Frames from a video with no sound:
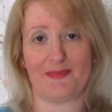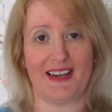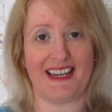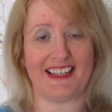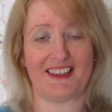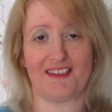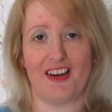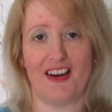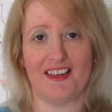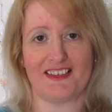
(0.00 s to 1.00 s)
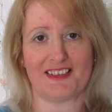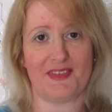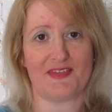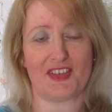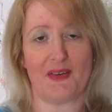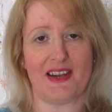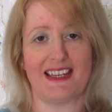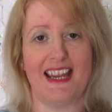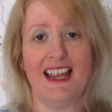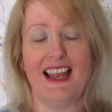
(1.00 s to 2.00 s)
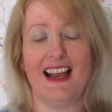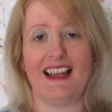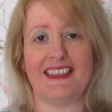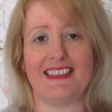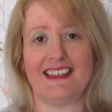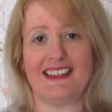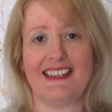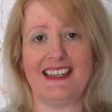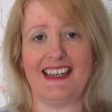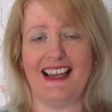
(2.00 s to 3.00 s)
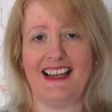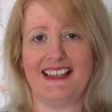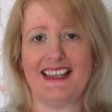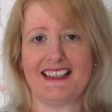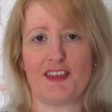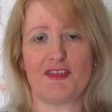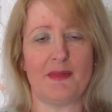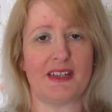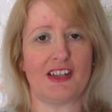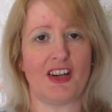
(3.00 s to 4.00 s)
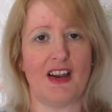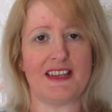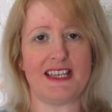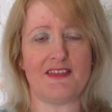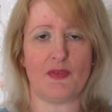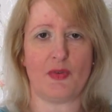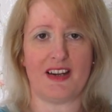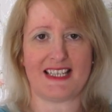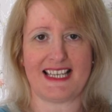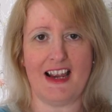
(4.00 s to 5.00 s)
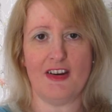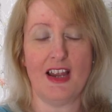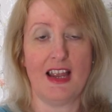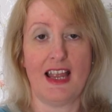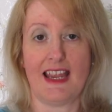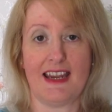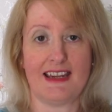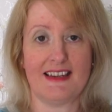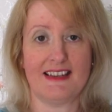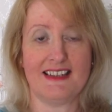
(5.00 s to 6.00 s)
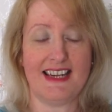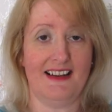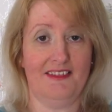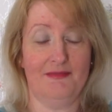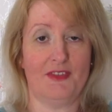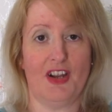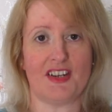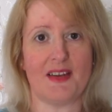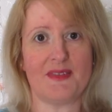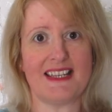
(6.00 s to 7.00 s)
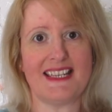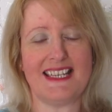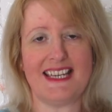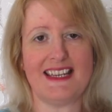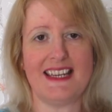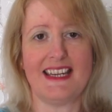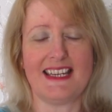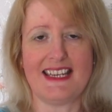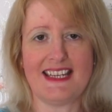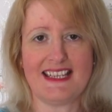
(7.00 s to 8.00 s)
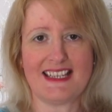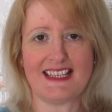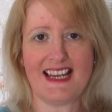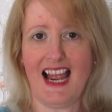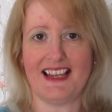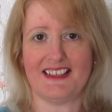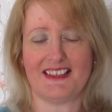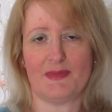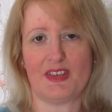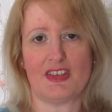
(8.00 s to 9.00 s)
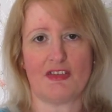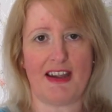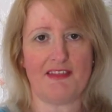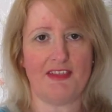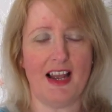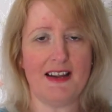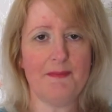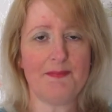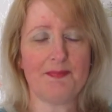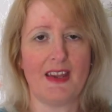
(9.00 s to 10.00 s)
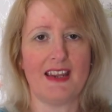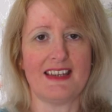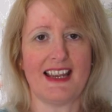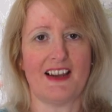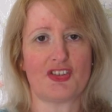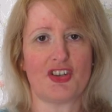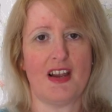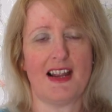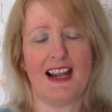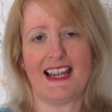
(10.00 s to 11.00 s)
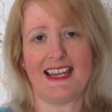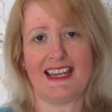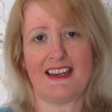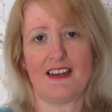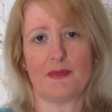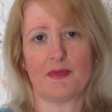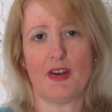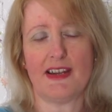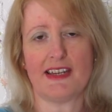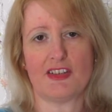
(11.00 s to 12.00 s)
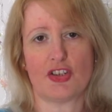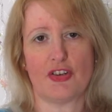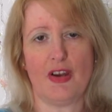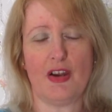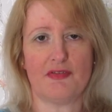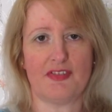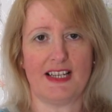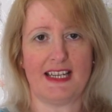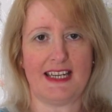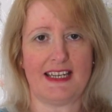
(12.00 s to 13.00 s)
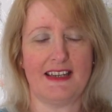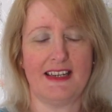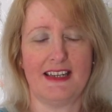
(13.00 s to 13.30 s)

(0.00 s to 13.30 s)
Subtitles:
break the rules with sewing. I think, yeah, let's give sewing a go and see if it works out. And yeah, 9 times out of 10, it does, which is great fun. Yeah, so I am going to hopefully